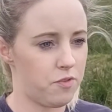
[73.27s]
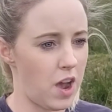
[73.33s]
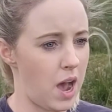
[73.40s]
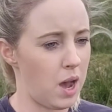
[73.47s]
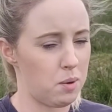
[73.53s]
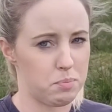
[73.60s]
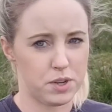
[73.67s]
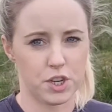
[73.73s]

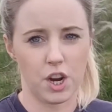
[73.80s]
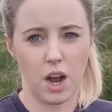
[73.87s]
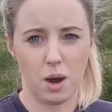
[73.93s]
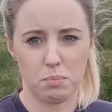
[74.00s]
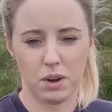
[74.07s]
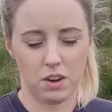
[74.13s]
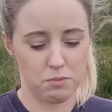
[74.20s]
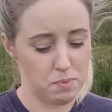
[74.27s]
fab
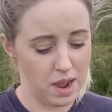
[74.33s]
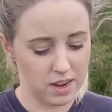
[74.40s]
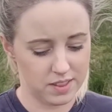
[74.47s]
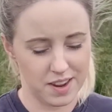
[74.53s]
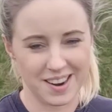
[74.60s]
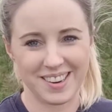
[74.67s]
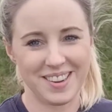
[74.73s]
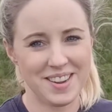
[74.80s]
job of
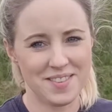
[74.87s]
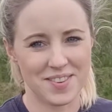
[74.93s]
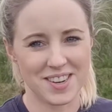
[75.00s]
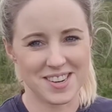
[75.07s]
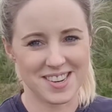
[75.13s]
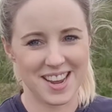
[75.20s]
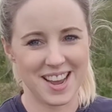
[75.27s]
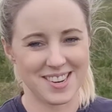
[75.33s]
back there.
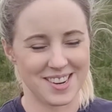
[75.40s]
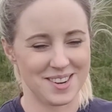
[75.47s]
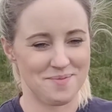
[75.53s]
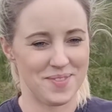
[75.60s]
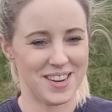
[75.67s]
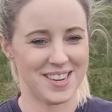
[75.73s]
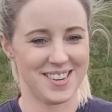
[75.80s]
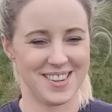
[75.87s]
Even Dad
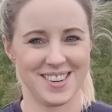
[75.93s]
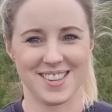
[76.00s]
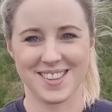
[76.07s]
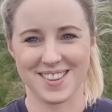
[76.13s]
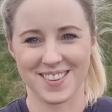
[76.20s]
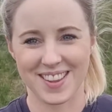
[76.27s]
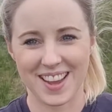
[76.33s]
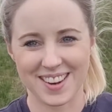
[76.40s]
admitted it,
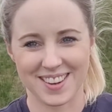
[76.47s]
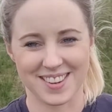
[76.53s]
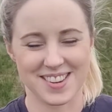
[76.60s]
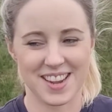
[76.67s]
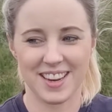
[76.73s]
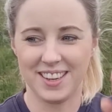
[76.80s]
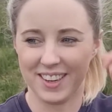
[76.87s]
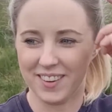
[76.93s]
so that'll
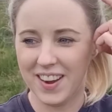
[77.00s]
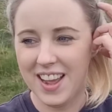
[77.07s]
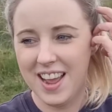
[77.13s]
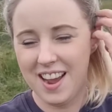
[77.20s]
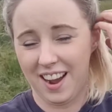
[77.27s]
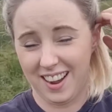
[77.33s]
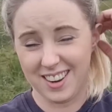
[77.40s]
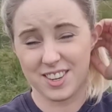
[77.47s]
tell you.
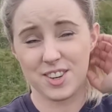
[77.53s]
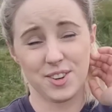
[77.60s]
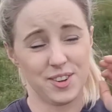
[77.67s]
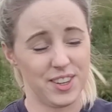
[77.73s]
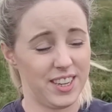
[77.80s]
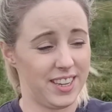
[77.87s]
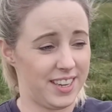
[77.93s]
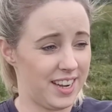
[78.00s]
I'll
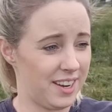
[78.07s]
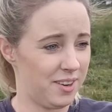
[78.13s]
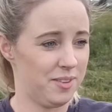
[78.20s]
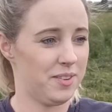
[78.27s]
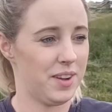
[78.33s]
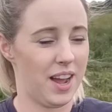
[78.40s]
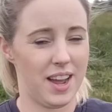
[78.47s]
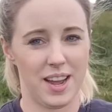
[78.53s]
show you
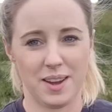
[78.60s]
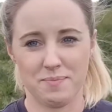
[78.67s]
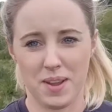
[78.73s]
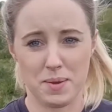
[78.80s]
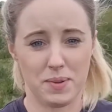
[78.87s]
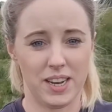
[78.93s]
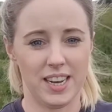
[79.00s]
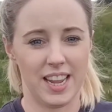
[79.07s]
now,
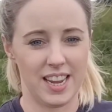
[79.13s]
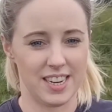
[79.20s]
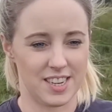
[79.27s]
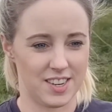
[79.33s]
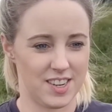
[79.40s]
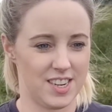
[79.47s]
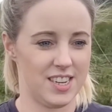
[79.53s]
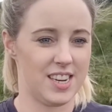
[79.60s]
maybe
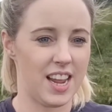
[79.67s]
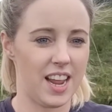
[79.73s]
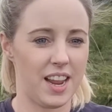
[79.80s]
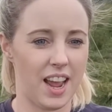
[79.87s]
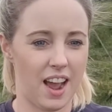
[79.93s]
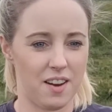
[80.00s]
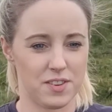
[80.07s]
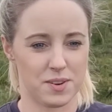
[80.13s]
later
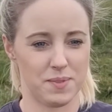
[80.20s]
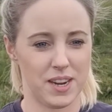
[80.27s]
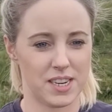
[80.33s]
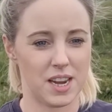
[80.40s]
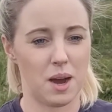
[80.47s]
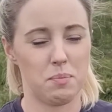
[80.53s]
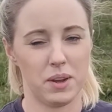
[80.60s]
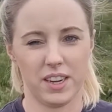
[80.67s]
today after my
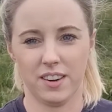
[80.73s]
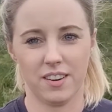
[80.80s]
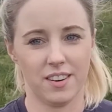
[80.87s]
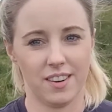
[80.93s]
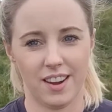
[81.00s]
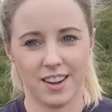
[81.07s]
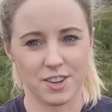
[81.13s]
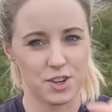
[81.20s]
topping,
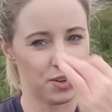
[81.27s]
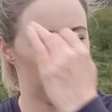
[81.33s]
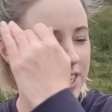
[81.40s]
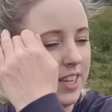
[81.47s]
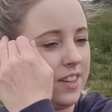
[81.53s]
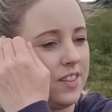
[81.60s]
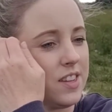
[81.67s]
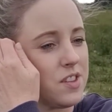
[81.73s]
or I'll show
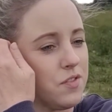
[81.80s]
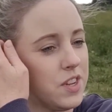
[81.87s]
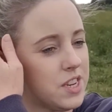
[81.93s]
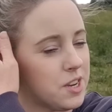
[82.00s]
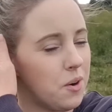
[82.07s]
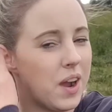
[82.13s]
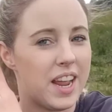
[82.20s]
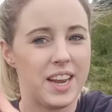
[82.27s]
you in this
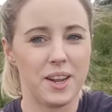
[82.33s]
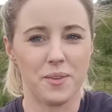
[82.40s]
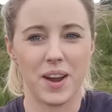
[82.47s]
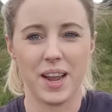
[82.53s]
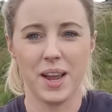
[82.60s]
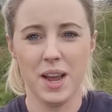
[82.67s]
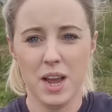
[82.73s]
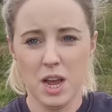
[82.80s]
video
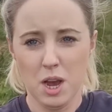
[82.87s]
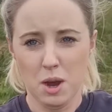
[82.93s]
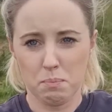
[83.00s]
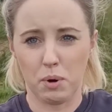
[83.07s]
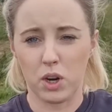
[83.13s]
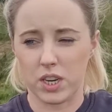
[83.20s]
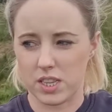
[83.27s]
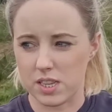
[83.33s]
anyway.
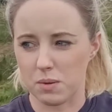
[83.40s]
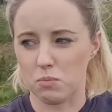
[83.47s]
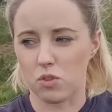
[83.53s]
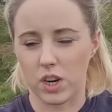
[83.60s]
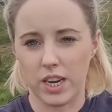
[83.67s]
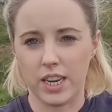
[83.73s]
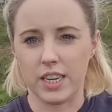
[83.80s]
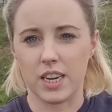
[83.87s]
But it's some
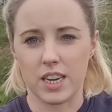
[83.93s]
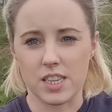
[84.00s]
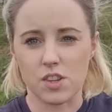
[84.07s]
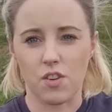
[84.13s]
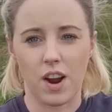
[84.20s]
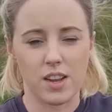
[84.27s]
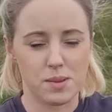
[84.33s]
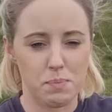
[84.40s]
really
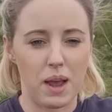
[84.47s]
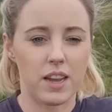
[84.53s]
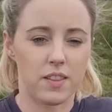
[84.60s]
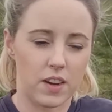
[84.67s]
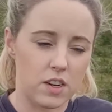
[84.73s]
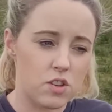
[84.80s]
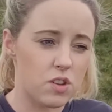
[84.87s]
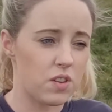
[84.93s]
nice grass
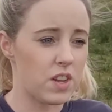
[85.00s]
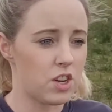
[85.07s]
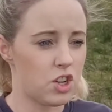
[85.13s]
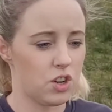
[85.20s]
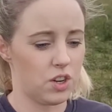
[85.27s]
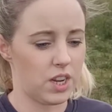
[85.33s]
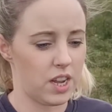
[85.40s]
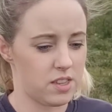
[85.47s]
back there, so they
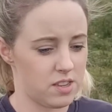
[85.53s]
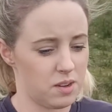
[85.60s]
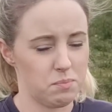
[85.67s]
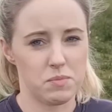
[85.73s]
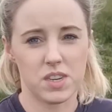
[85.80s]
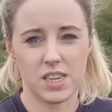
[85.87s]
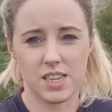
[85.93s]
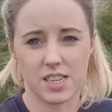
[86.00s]
should get
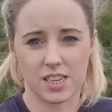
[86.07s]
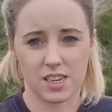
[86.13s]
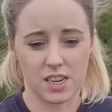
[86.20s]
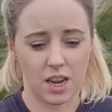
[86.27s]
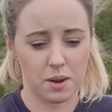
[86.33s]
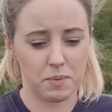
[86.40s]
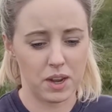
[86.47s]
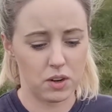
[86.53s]
some decent
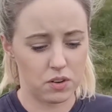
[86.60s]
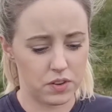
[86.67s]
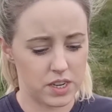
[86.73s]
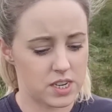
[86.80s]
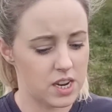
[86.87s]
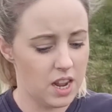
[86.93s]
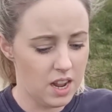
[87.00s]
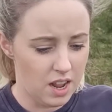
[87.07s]
time out of
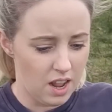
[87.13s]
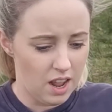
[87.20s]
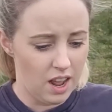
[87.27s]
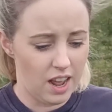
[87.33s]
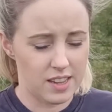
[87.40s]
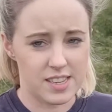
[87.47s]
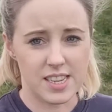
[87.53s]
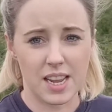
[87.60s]
it.
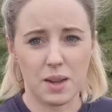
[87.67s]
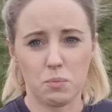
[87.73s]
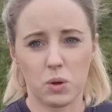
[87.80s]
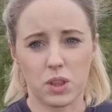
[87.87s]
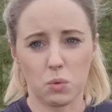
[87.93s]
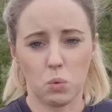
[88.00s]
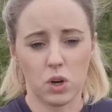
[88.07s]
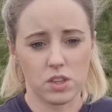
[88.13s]
And same
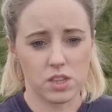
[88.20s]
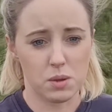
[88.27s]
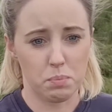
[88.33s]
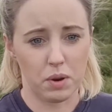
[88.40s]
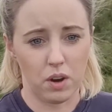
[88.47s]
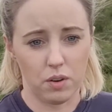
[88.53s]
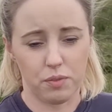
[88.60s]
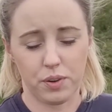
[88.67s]
with the ones
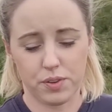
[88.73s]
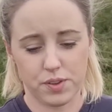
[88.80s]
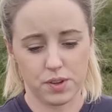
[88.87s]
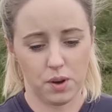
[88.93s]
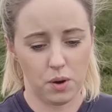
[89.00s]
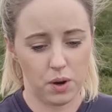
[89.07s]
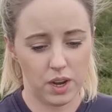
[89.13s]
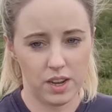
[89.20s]
above,
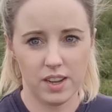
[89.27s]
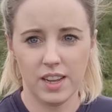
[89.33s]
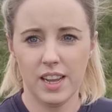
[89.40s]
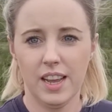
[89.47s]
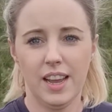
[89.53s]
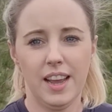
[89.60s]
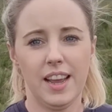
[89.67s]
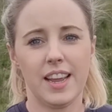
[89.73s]
so
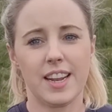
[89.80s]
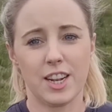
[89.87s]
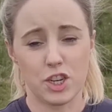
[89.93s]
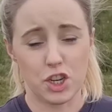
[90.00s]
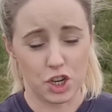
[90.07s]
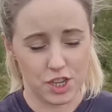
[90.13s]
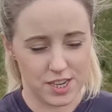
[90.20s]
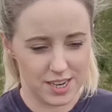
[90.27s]
it'll
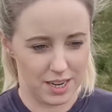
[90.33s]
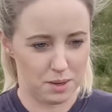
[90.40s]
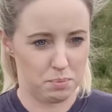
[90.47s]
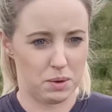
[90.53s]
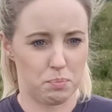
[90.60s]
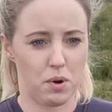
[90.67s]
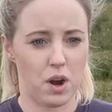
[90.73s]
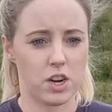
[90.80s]
just take a
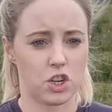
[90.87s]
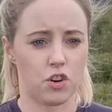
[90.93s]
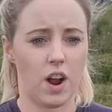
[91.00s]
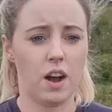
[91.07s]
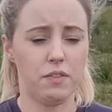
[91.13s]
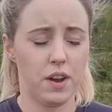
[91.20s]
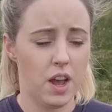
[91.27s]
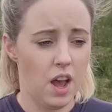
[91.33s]
bit of pressure
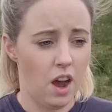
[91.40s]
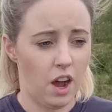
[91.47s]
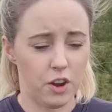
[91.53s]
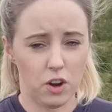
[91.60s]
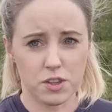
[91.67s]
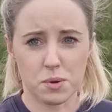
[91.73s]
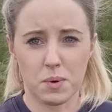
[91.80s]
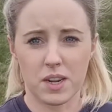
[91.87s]
off. I
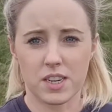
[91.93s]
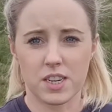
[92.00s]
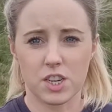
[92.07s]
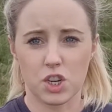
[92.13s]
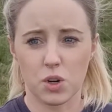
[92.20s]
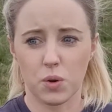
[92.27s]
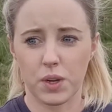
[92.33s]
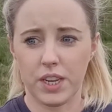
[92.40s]
also want to
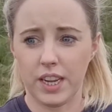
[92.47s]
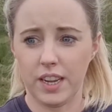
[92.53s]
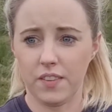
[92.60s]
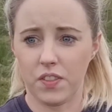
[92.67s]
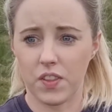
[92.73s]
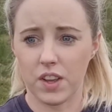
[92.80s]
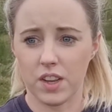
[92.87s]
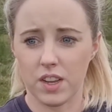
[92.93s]
show
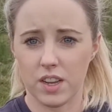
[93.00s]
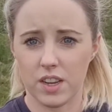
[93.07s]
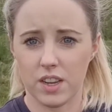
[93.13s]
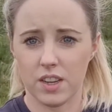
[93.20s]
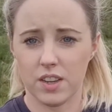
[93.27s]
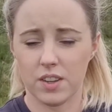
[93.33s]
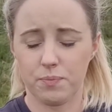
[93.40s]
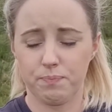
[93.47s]
you
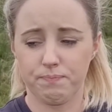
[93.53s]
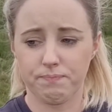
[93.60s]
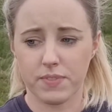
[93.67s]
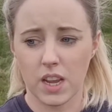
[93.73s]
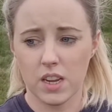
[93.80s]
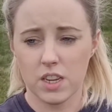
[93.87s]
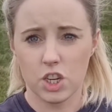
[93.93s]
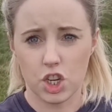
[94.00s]
the
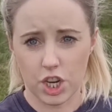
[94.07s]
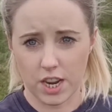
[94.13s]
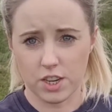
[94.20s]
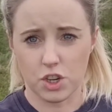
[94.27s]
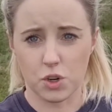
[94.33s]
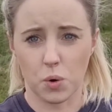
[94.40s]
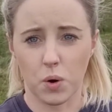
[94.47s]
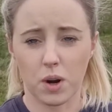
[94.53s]

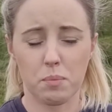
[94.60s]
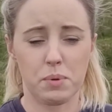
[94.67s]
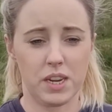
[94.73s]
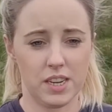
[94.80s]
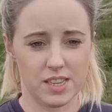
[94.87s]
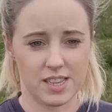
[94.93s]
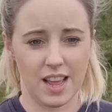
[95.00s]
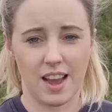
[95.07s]
shed door
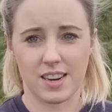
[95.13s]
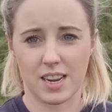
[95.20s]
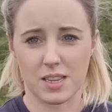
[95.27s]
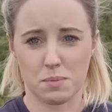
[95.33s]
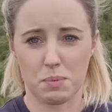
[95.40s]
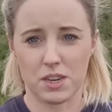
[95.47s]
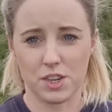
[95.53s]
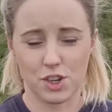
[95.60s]
because that
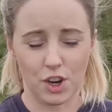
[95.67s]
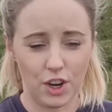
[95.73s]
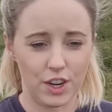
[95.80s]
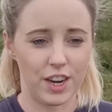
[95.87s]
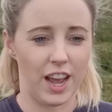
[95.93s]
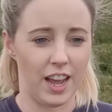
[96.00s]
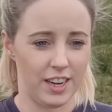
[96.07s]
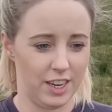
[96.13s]
has been
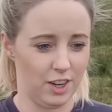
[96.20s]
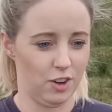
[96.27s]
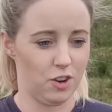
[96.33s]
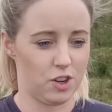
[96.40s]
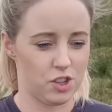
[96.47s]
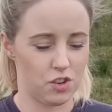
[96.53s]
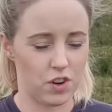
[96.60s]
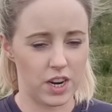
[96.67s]
done and it
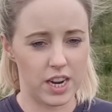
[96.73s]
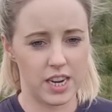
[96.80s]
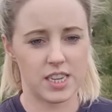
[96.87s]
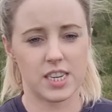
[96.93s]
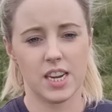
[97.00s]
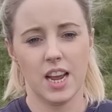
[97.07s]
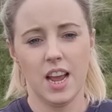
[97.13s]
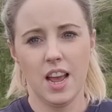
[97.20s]
looks
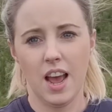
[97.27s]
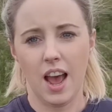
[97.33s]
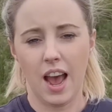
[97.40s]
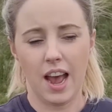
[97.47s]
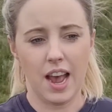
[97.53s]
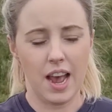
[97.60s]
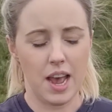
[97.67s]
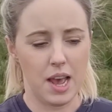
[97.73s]
great,
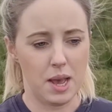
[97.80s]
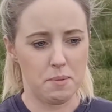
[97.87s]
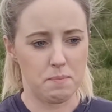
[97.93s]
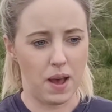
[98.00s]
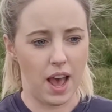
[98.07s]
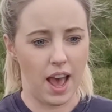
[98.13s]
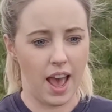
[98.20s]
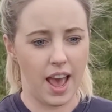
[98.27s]

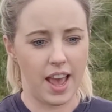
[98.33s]
and